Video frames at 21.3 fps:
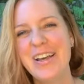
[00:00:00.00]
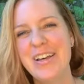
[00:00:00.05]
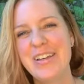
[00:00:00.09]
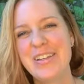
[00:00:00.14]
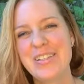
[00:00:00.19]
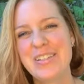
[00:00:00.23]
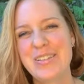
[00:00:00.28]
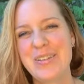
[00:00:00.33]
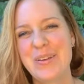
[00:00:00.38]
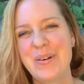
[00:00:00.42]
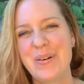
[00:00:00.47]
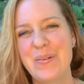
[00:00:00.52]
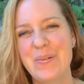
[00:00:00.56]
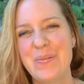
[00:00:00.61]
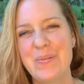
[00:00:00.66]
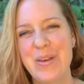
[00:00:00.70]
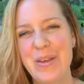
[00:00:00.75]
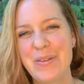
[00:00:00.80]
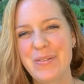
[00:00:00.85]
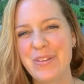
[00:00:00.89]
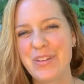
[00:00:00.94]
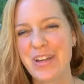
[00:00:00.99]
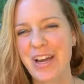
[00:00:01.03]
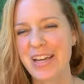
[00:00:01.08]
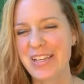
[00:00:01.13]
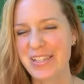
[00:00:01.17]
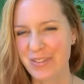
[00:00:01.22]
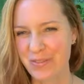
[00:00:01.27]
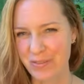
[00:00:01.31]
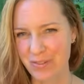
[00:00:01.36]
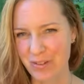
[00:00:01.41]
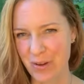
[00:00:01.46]
So maybe you
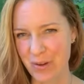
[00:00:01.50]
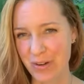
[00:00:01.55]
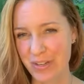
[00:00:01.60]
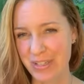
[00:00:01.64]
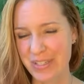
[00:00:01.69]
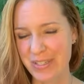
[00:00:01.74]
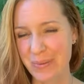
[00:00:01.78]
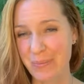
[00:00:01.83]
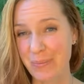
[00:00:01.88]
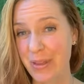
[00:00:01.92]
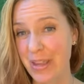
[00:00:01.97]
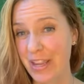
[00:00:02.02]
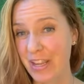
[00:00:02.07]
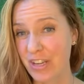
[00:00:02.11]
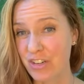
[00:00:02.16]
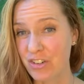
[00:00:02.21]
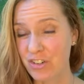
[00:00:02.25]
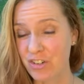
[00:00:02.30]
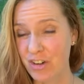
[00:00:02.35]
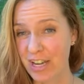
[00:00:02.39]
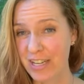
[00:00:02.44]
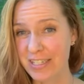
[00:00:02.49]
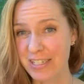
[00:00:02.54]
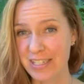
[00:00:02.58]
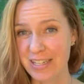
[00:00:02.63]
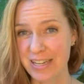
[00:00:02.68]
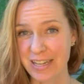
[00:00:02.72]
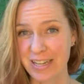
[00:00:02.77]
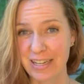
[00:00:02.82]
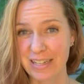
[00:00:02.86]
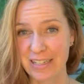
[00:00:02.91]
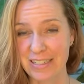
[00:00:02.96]
guys have noticed some
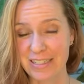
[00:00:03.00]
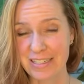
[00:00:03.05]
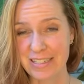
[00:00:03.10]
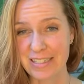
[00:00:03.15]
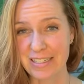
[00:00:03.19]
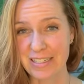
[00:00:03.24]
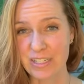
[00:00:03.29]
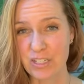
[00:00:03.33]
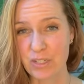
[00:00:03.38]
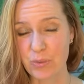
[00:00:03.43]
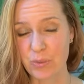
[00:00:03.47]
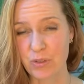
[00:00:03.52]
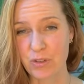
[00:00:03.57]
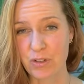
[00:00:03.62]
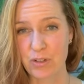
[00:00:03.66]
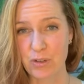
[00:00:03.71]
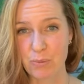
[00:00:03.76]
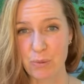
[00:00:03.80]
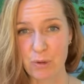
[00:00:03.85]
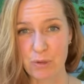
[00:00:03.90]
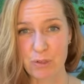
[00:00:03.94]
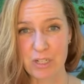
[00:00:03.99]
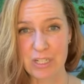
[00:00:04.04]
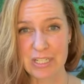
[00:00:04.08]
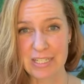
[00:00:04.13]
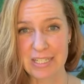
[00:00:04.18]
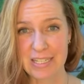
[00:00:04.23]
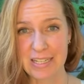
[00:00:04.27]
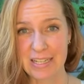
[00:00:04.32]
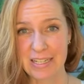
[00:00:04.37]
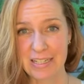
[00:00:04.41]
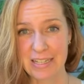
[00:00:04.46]
interesting deals with your
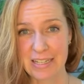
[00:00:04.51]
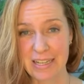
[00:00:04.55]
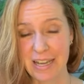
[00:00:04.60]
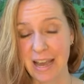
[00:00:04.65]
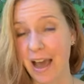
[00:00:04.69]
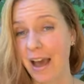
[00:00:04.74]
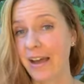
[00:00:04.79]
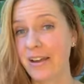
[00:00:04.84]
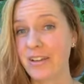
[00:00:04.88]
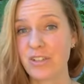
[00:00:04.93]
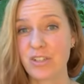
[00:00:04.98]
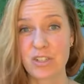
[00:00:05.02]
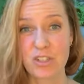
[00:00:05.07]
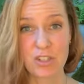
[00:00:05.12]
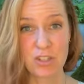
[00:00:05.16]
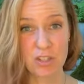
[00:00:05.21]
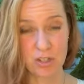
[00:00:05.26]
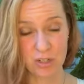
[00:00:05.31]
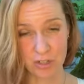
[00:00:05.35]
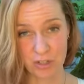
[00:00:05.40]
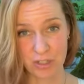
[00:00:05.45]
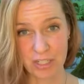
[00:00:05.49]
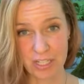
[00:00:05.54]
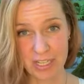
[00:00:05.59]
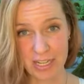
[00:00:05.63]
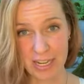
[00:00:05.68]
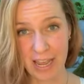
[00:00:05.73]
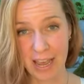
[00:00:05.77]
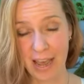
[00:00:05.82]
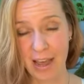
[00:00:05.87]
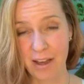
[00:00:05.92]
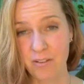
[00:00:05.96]
emotions lately. I certainly
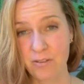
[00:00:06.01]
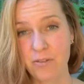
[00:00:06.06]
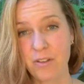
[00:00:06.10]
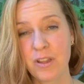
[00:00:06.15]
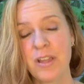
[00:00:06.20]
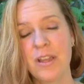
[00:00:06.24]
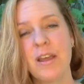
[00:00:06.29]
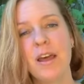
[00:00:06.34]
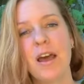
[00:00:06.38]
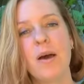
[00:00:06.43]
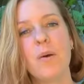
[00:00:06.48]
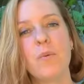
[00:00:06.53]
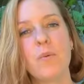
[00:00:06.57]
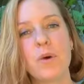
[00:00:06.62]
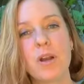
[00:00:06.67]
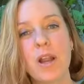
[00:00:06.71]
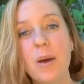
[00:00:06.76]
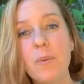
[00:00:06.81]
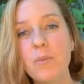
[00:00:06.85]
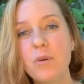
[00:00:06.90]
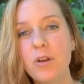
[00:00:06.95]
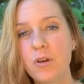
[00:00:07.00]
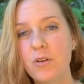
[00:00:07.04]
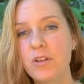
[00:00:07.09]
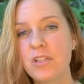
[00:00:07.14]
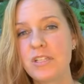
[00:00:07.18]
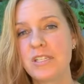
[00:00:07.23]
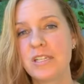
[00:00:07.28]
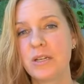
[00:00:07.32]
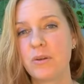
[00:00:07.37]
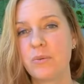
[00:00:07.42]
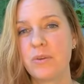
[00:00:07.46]
have. And what I'm
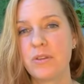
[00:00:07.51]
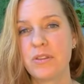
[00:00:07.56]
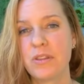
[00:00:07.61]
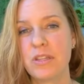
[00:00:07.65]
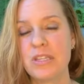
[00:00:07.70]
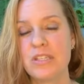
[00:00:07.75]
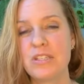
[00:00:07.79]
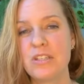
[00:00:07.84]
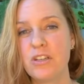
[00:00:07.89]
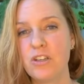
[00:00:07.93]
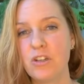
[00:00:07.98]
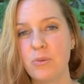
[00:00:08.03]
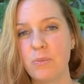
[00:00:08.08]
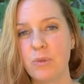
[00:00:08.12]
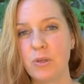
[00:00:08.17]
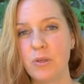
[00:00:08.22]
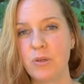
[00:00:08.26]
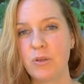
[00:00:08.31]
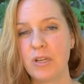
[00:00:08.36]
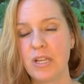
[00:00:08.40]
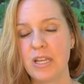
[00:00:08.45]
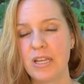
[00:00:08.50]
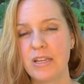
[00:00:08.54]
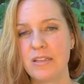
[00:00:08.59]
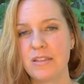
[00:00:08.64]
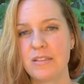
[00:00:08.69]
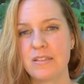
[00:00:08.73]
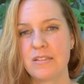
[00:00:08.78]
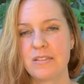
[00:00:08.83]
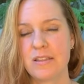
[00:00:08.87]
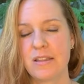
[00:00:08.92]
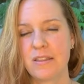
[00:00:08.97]
noticing with this new moon
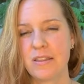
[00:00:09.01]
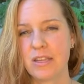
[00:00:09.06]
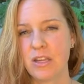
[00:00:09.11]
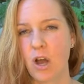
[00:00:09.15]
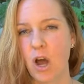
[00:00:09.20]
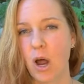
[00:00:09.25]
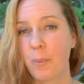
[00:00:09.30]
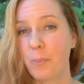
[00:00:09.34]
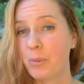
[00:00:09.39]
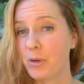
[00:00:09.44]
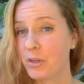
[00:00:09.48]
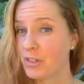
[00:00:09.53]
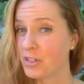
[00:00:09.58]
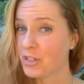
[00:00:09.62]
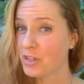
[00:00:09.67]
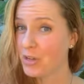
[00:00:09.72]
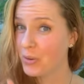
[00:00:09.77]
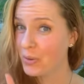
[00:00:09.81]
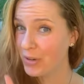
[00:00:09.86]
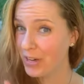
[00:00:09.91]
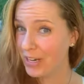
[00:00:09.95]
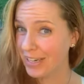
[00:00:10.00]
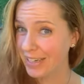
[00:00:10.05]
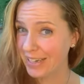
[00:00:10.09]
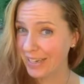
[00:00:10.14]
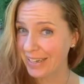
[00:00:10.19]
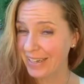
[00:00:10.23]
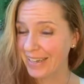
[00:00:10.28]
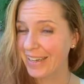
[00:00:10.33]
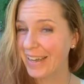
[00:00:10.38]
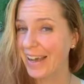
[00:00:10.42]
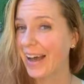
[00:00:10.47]
is the
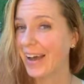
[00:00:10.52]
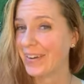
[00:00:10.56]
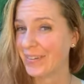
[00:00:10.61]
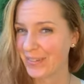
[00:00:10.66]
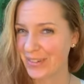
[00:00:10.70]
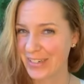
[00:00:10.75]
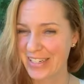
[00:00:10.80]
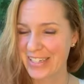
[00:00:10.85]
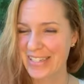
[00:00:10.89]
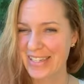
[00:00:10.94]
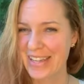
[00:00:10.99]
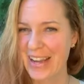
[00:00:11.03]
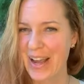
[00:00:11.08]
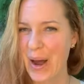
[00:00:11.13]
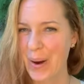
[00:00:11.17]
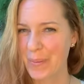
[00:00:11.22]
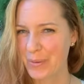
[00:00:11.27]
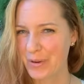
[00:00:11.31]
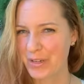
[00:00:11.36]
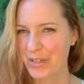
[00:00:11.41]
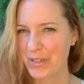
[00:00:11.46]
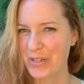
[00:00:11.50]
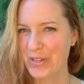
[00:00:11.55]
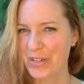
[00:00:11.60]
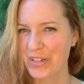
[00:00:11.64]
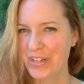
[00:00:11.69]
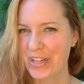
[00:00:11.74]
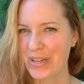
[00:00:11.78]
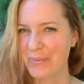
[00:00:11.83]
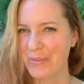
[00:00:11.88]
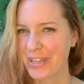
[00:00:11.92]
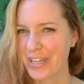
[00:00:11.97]
opportunity, I'm going to say
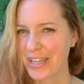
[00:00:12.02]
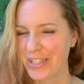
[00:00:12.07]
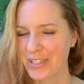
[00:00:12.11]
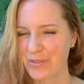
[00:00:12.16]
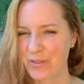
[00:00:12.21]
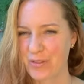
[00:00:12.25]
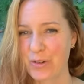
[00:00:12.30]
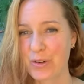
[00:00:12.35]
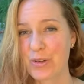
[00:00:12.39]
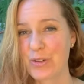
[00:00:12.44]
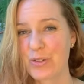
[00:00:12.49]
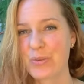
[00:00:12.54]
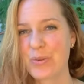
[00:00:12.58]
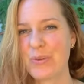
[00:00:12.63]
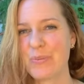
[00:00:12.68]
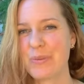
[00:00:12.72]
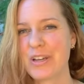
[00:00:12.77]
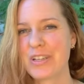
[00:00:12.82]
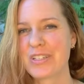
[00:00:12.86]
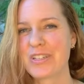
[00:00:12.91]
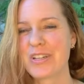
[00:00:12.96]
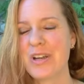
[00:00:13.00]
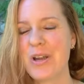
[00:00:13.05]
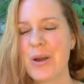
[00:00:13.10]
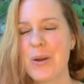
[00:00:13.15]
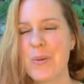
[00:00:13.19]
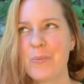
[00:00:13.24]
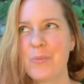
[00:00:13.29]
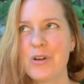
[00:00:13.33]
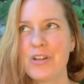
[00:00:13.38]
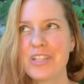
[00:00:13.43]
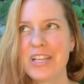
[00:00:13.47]
opportunity because of course we must
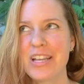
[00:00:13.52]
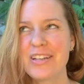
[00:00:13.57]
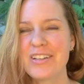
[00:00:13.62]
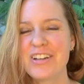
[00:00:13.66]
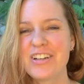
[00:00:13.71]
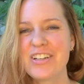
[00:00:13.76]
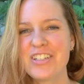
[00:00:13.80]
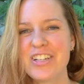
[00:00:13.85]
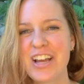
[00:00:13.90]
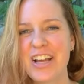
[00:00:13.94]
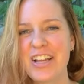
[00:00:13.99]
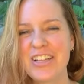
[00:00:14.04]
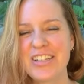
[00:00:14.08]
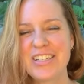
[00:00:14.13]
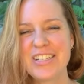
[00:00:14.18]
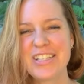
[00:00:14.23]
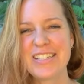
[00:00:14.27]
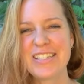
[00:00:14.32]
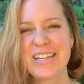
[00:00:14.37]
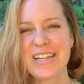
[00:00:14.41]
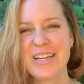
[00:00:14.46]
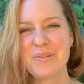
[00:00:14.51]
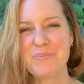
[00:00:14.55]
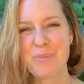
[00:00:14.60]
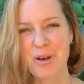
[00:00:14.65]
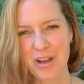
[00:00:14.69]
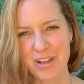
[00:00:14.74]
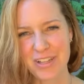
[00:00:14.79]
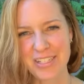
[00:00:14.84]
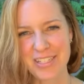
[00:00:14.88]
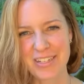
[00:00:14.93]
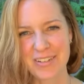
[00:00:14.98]
present our challenges in a
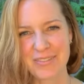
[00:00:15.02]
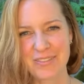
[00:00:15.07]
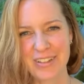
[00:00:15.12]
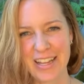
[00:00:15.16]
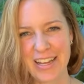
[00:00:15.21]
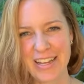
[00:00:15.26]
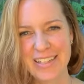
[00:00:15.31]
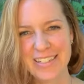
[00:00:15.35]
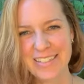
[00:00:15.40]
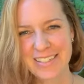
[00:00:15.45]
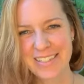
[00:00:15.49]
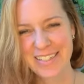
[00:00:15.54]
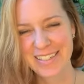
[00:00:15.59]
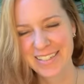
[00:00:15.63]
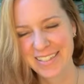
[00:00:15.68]
positive light,